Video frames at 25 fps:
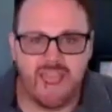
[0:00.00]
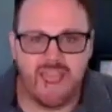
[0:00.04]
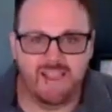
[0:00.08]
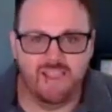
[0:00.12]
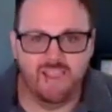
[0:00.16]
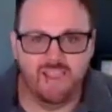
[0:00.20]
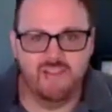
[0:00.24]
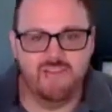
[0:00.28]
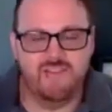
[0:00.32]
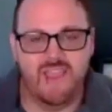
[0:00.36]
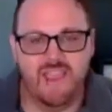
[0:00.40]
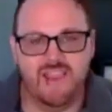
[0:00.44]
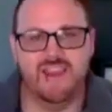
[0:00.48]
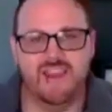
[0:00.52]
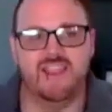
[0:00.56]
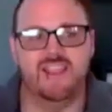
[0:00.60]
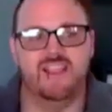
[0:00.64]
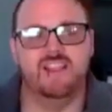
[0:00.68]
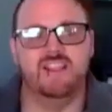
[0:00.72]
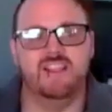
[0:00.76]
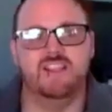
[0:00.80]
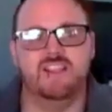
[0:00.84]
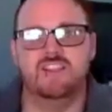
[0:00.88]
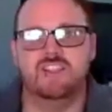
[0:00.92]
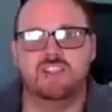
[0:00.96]

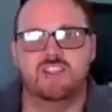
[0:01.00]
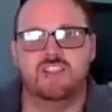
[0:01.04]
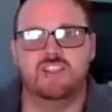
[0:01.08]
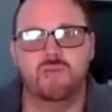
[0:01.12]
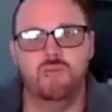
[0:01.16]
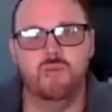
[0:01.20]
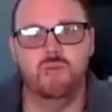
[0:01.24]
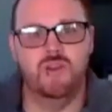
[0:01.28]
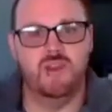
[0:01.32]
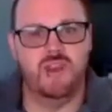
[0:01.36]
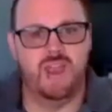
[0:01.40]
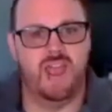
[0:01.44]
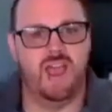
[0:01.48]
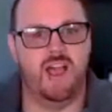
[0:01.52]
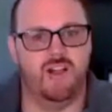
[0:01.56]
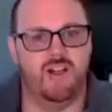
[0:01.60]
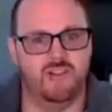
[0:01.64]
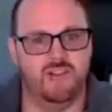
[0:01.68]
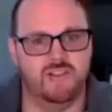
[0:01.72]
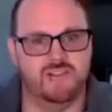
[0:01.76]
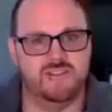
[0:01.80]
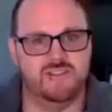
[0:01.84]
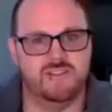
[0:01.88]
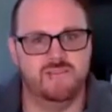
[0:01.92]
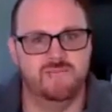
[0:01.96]
elevating someone
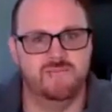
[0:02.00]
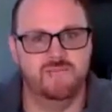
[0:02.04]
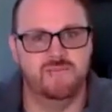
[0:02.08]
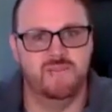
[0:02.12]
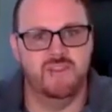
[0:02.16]
else.